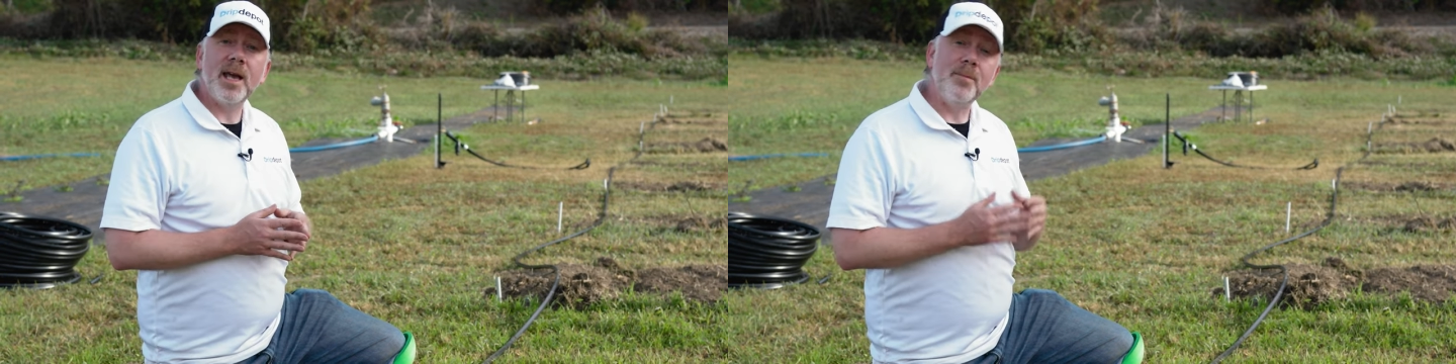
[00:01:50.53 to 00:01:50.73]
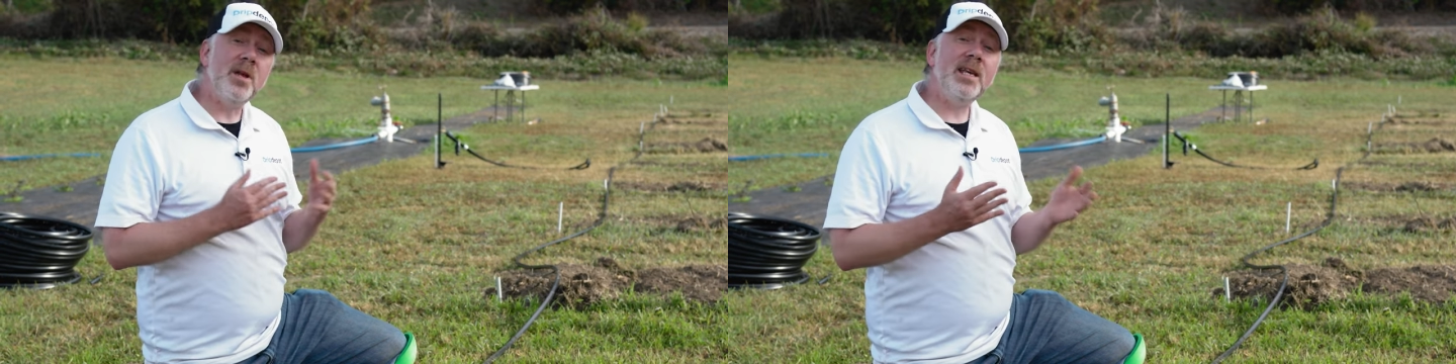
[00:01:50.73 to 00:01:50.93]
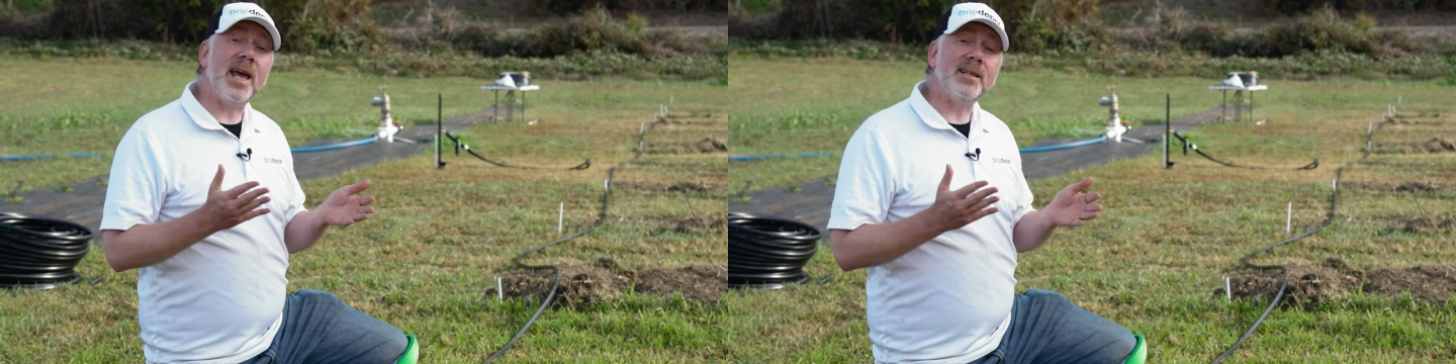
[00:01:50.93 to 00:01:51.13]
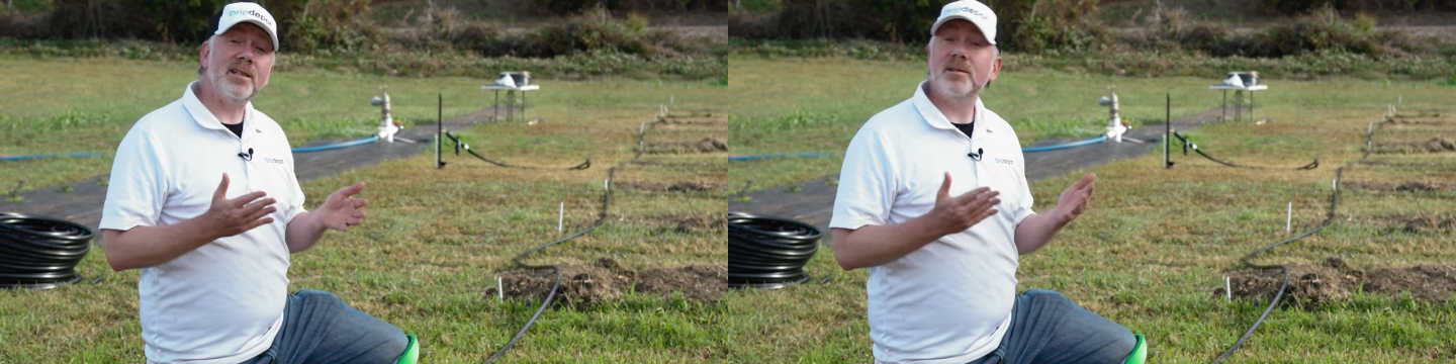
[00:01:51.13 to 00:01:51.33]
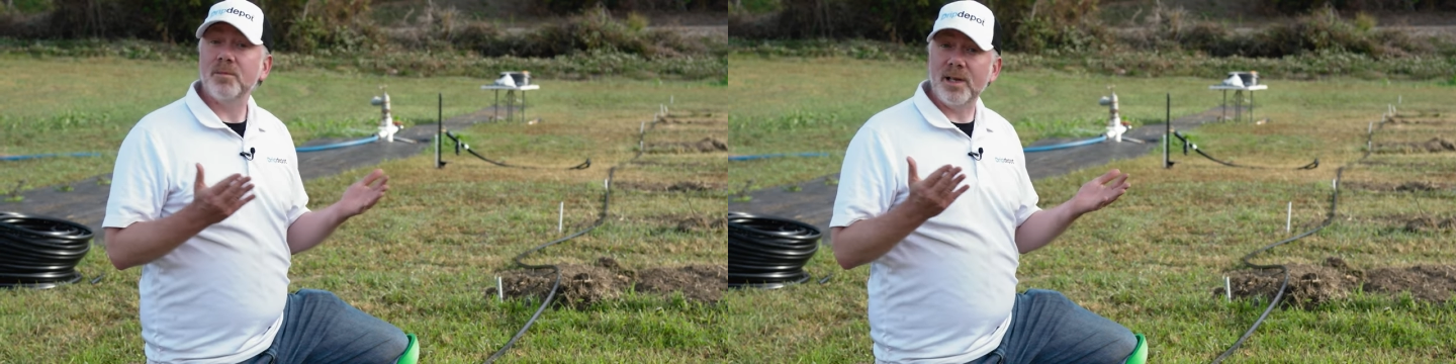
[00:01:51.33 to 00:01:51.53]
In many
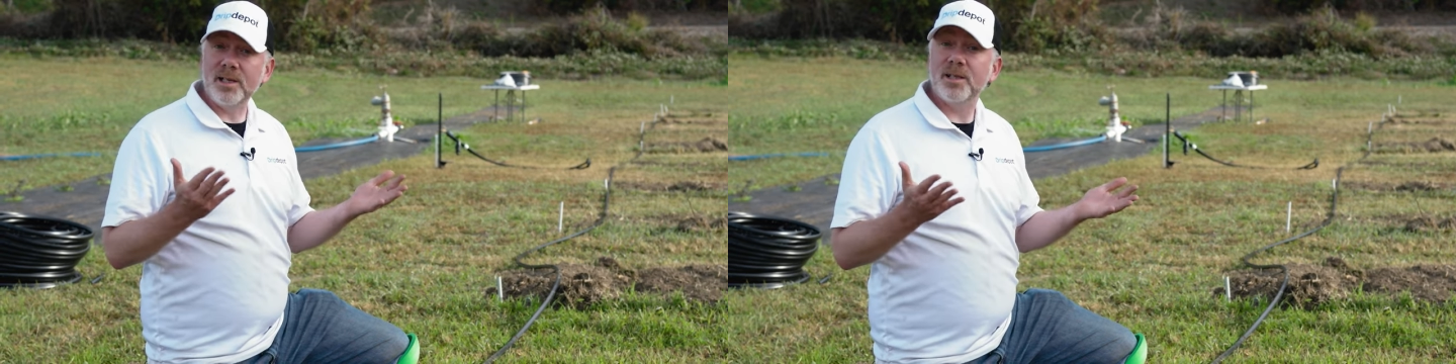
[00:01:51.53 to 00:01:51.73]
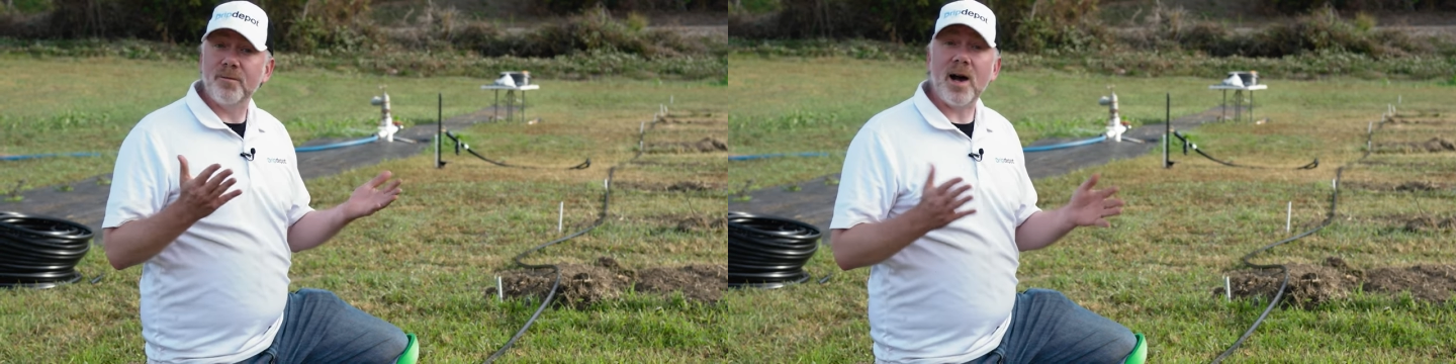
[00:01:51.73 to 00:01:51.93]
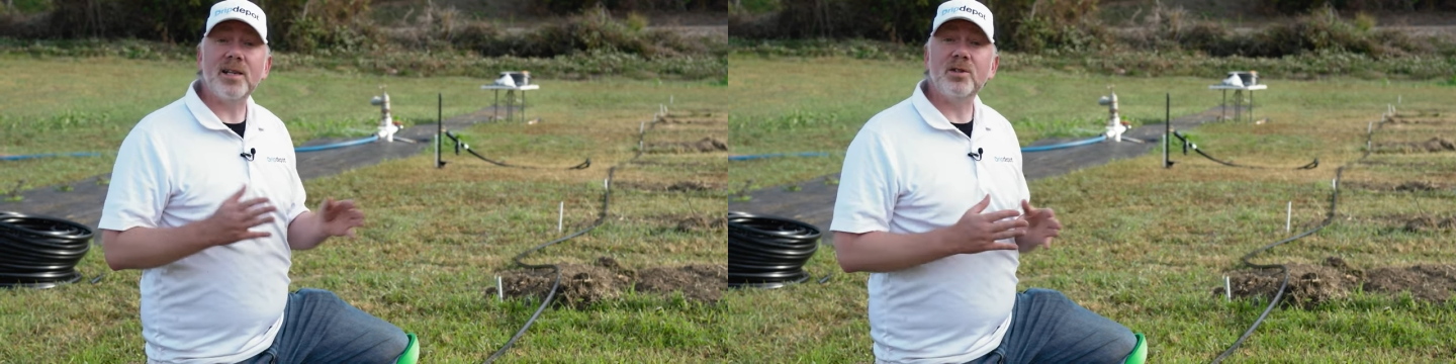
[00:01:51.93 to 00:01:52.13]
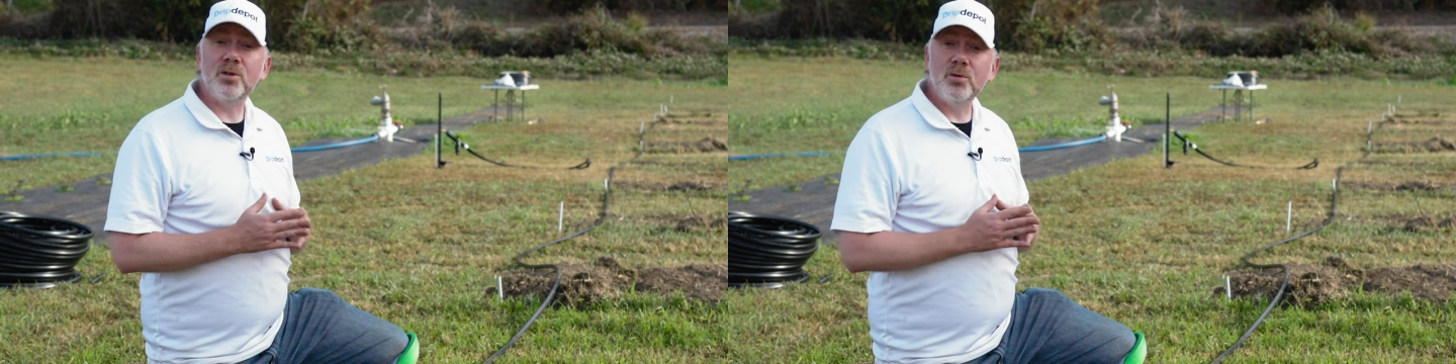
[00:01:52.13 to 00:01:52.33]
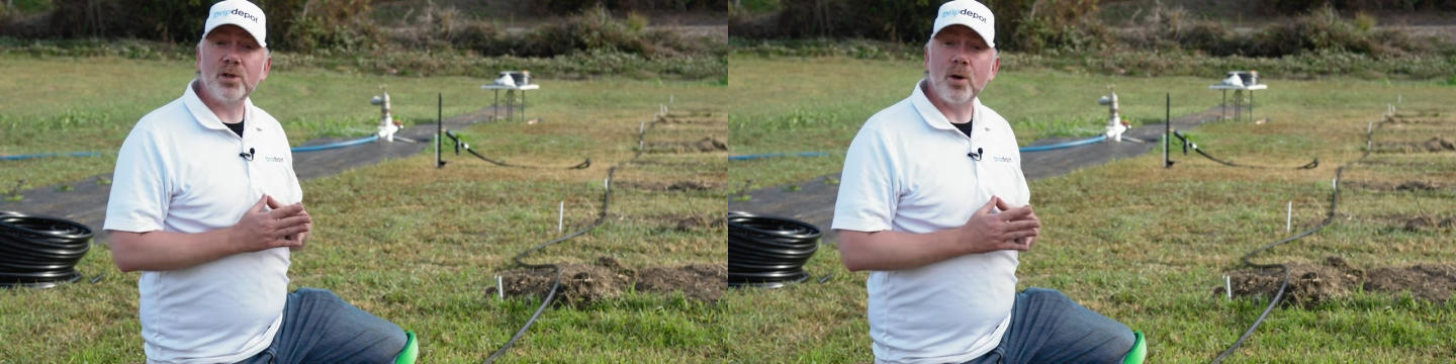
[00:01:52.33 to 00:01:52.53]
cases, it is advised to
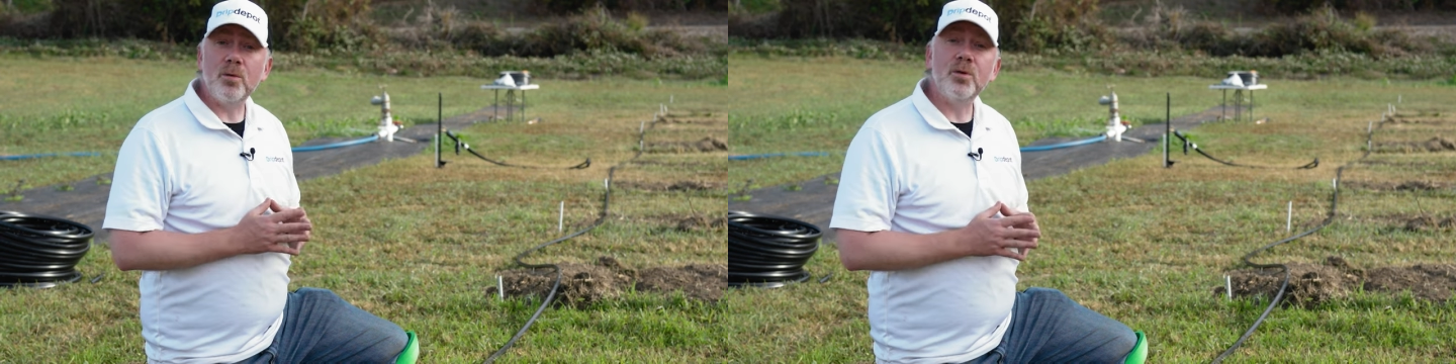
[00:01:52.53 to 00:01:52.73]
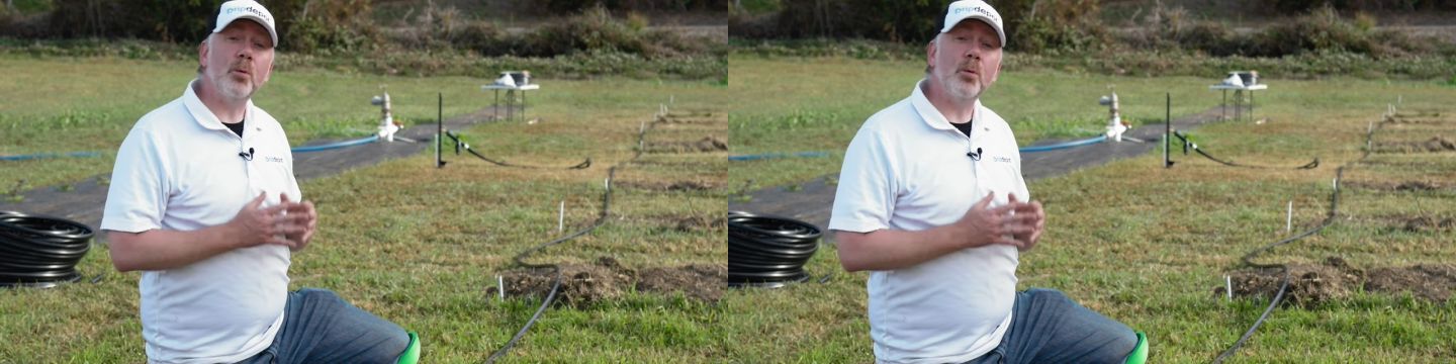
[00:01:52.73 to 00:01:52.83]
do so,